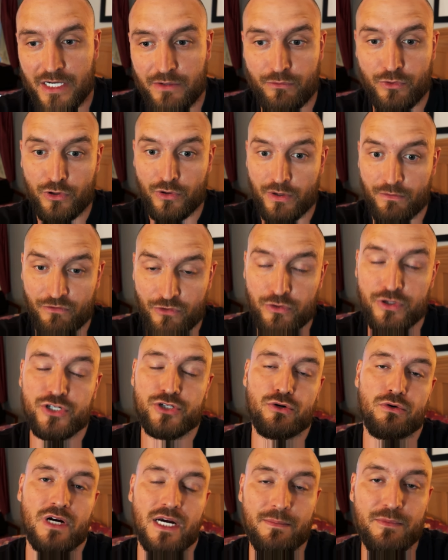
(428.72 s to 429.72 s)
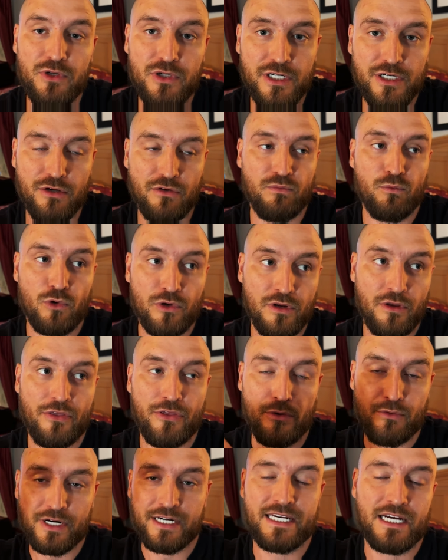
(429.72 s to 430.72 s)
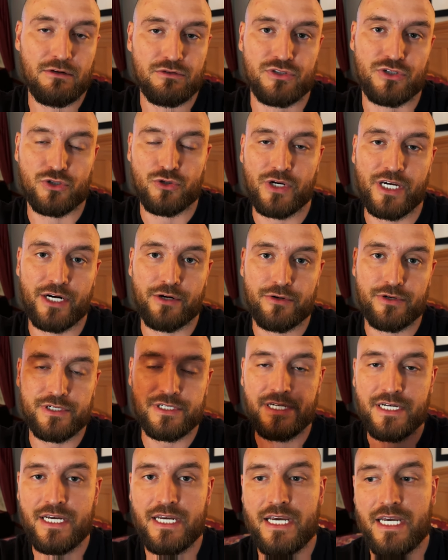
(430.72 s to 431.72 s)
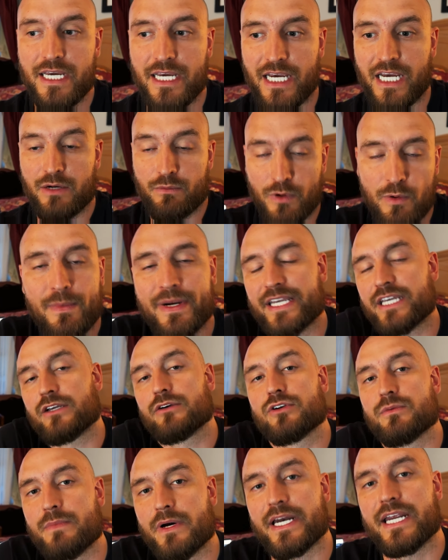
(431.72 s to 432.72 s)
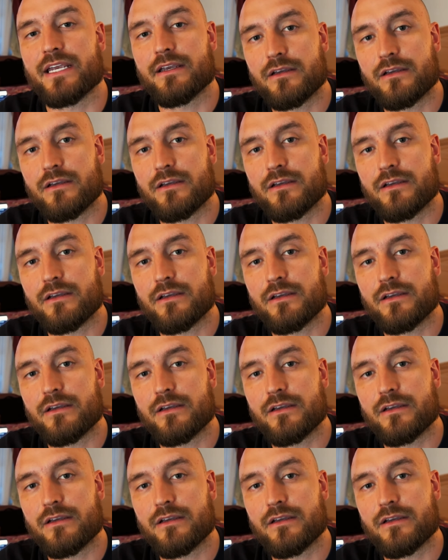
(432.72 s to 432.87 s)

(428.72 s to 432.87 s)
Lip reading: we're a very strong community of more than 30,000 traders. And we're making good money